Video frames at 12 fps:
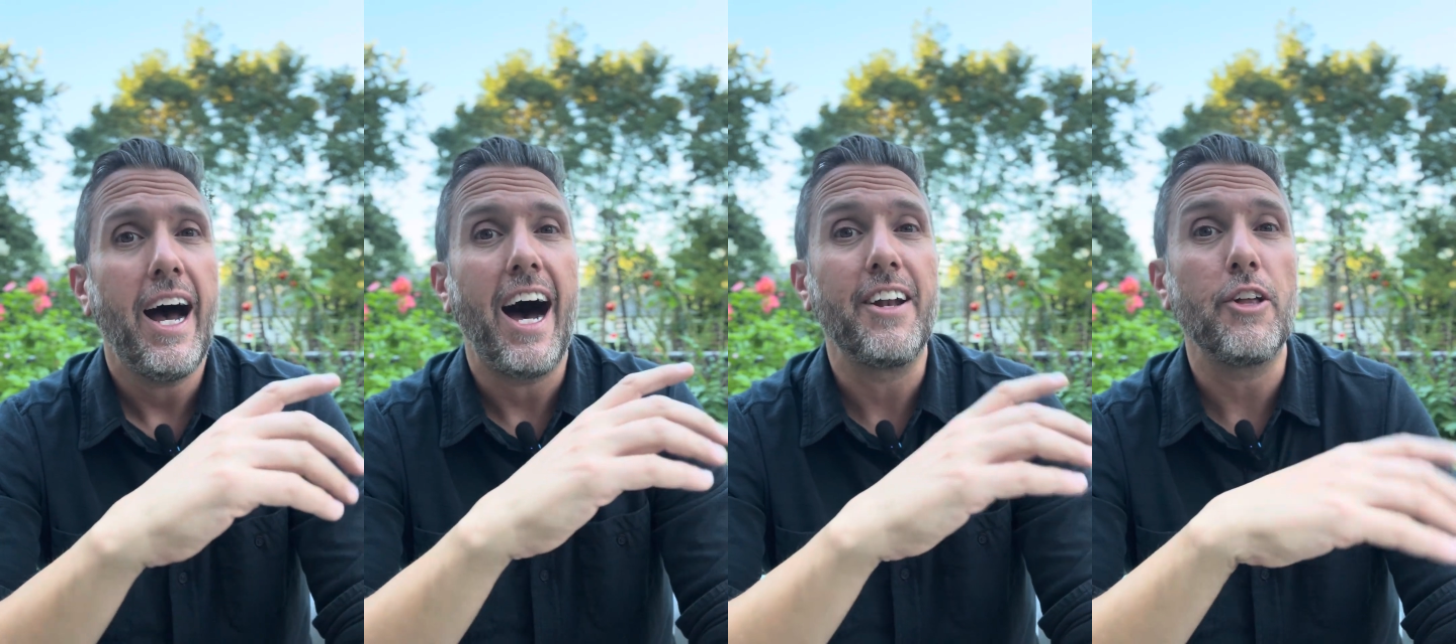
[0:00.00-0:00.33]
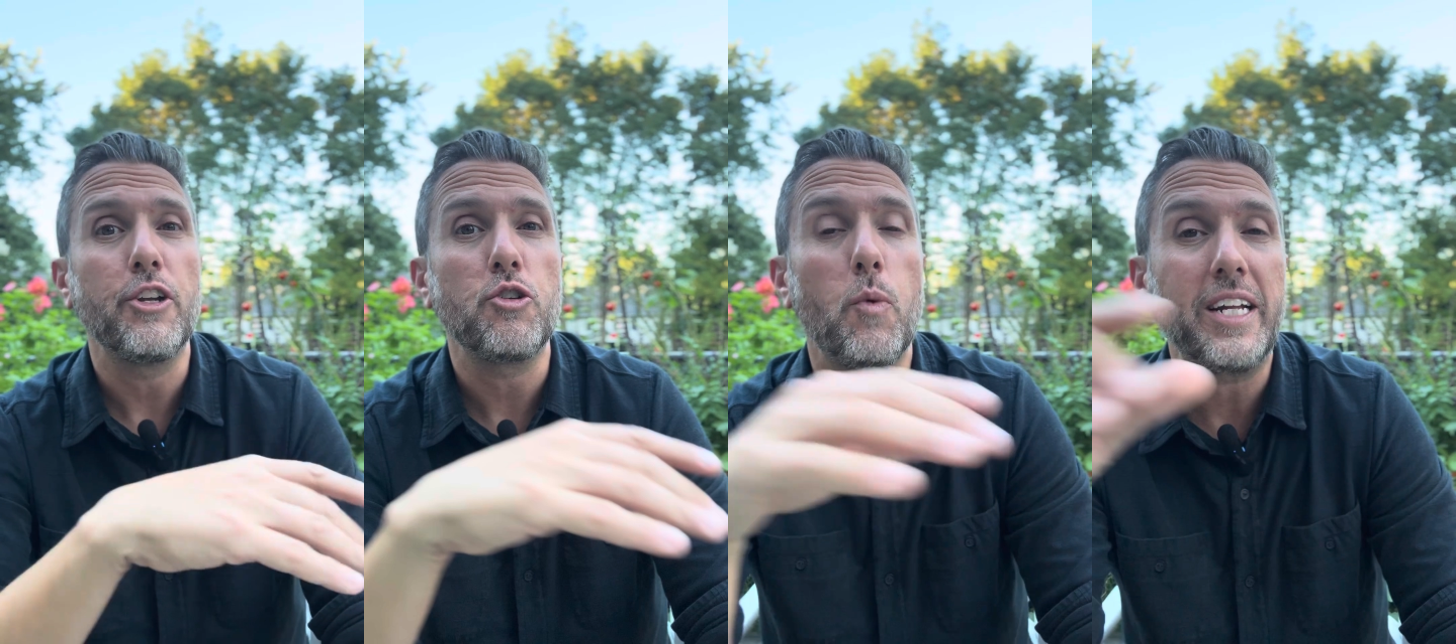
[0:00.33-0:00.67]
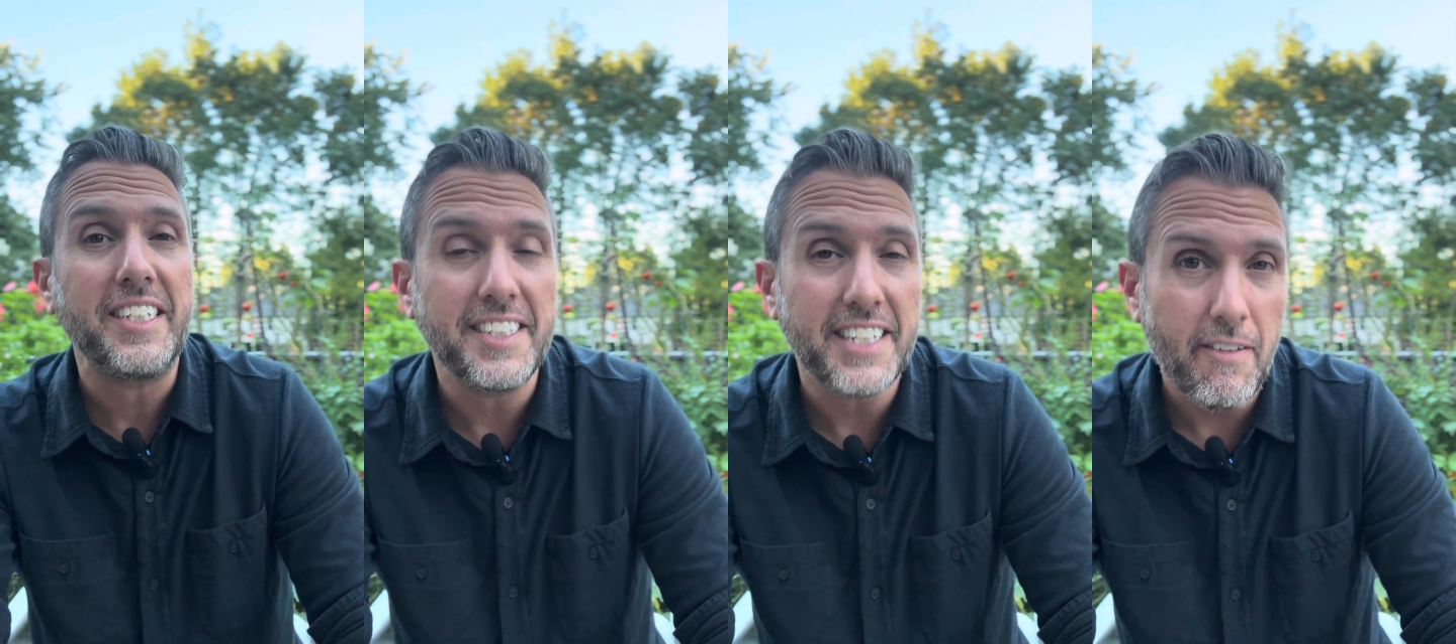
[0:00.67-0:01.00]
Another
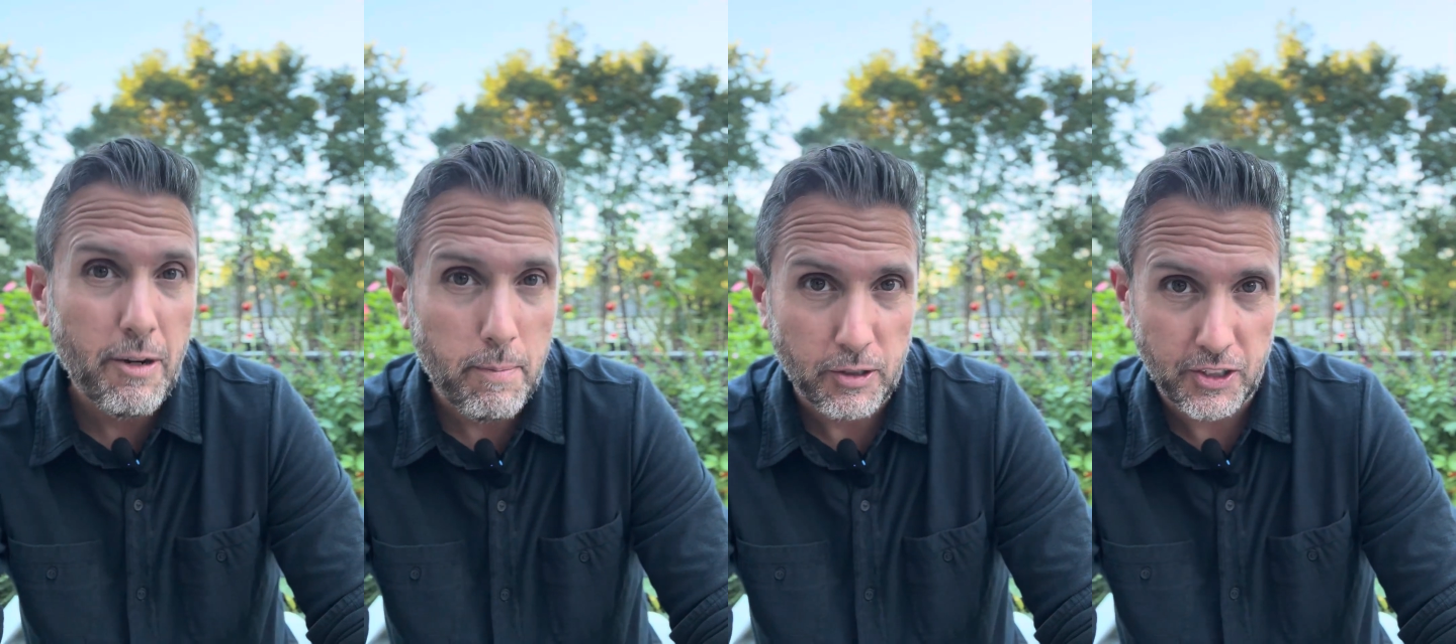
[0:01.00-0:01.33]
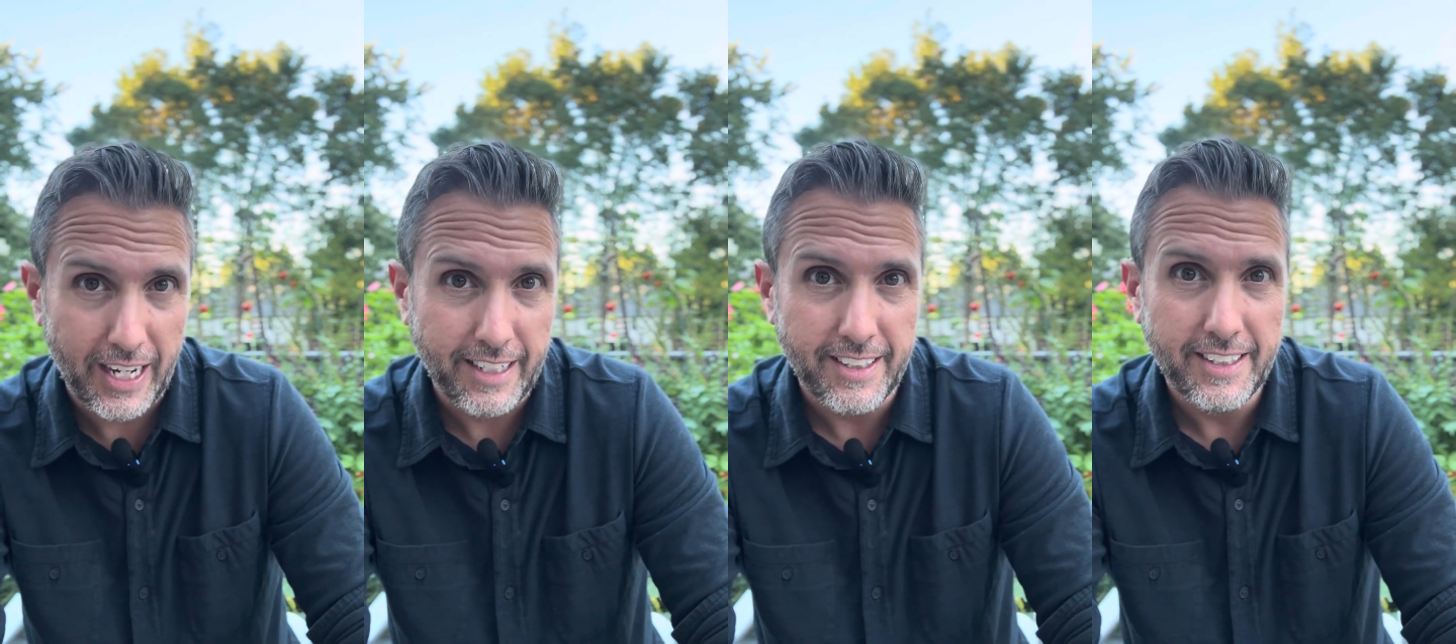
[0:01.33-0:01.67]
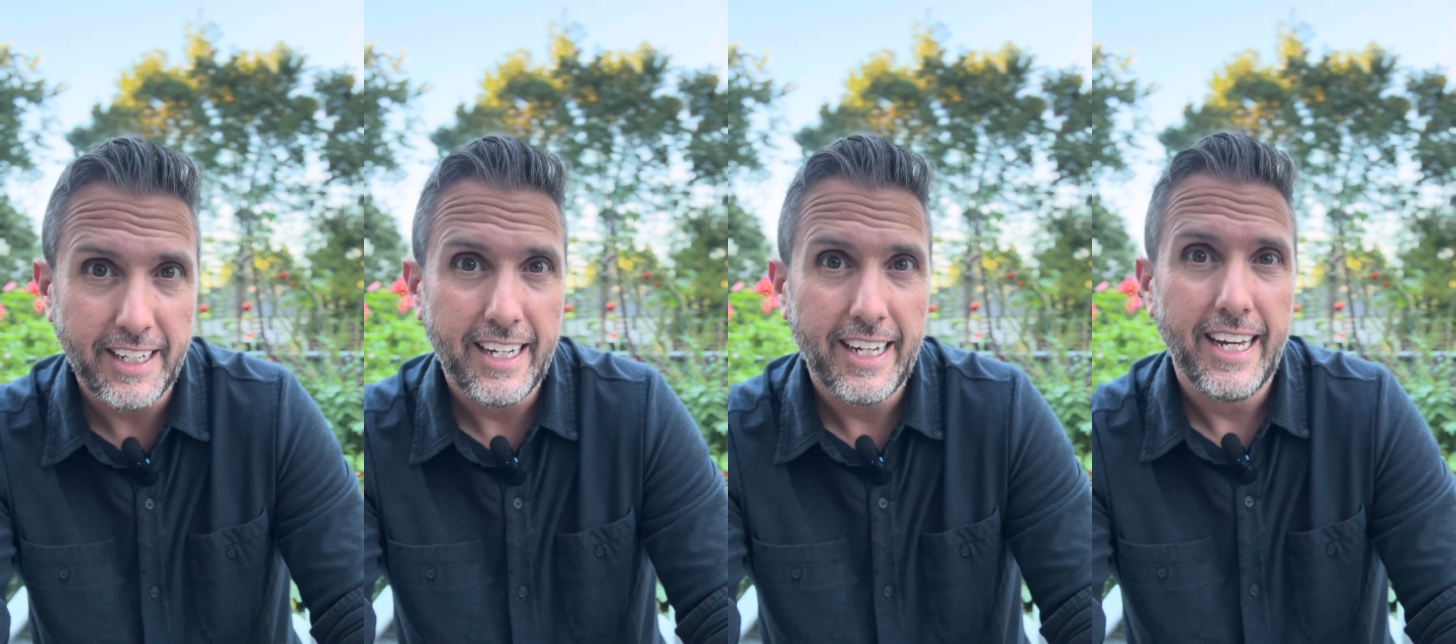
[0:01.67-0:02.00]
27%
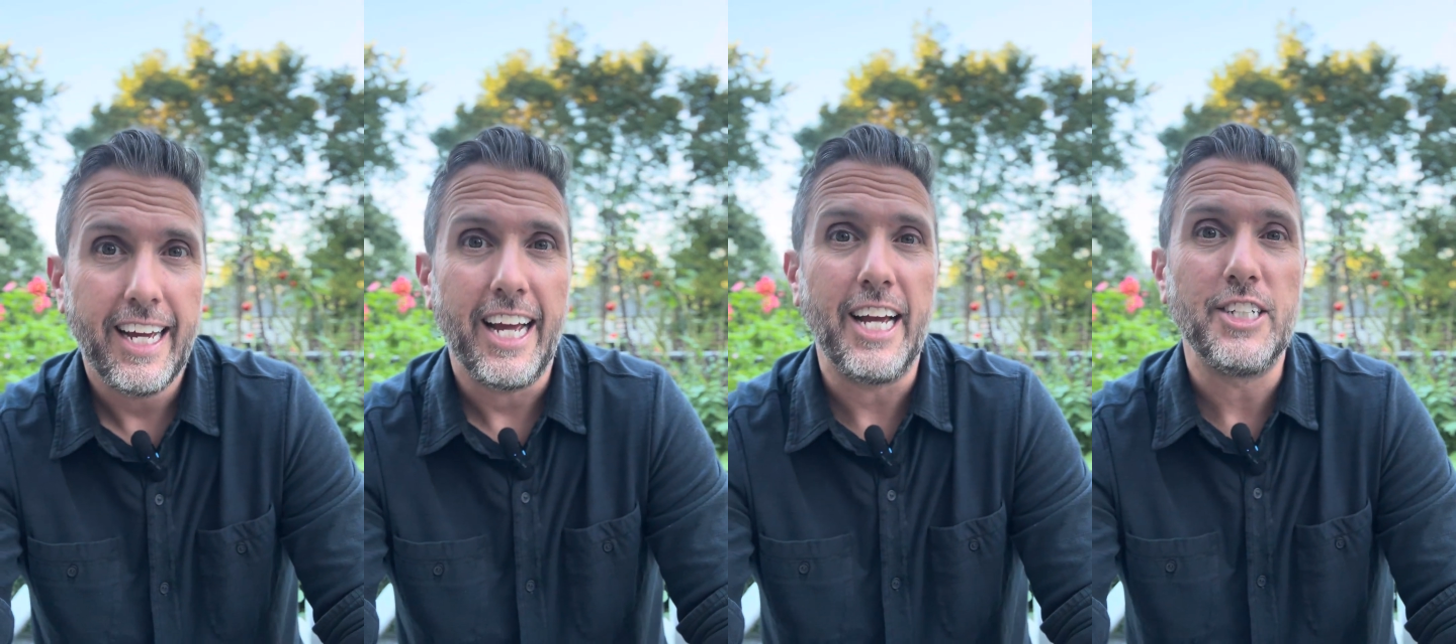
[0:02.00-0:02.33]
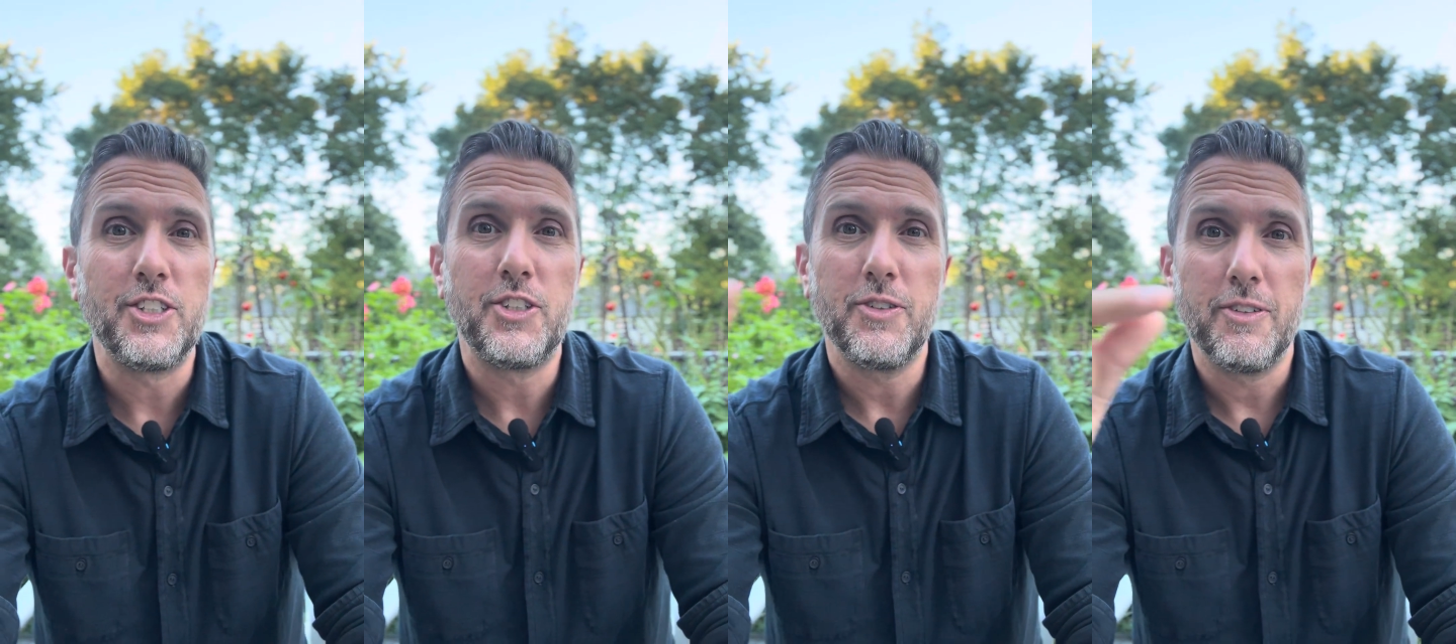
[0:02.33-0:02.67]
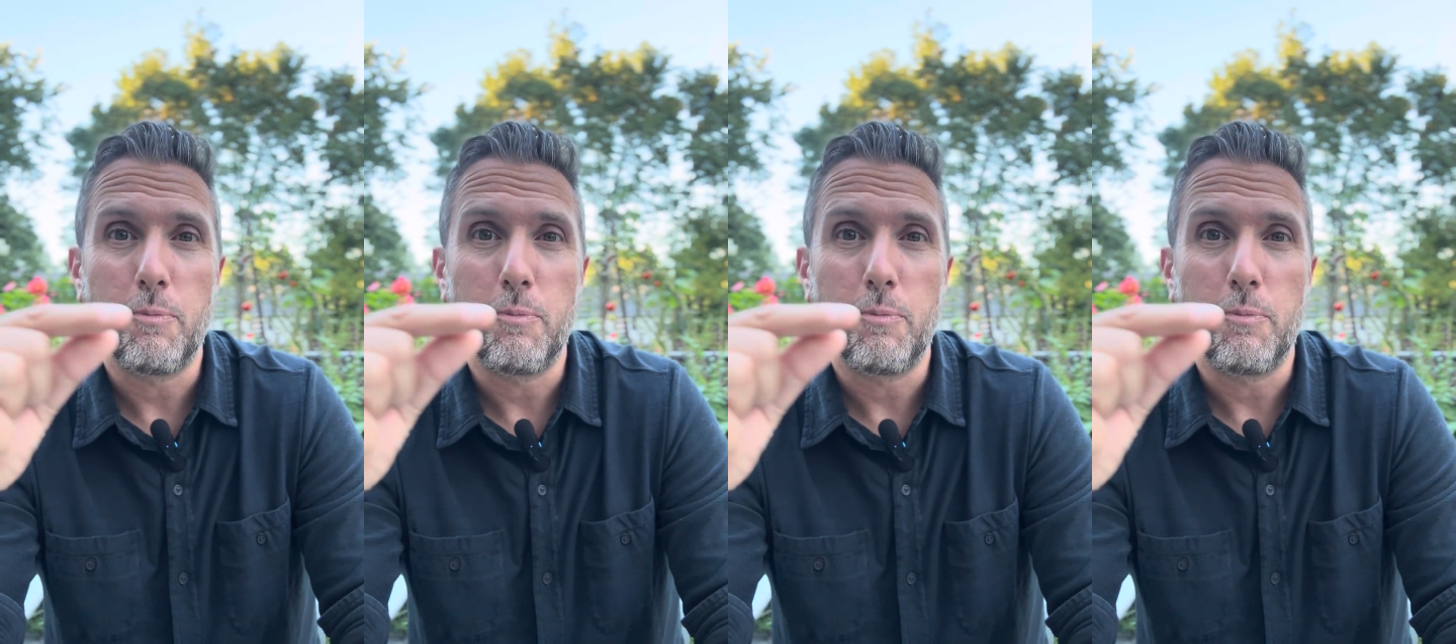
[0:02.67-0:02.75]
is